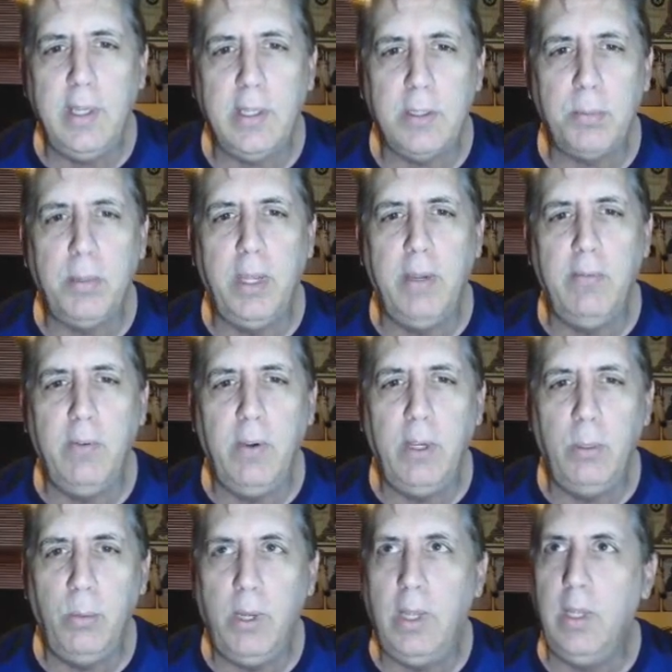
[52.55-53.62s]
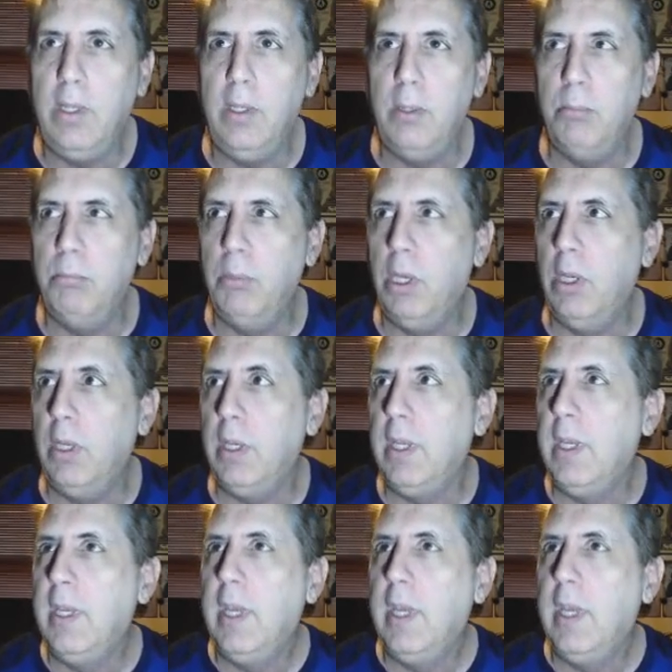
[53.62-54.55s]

explain very well in the book,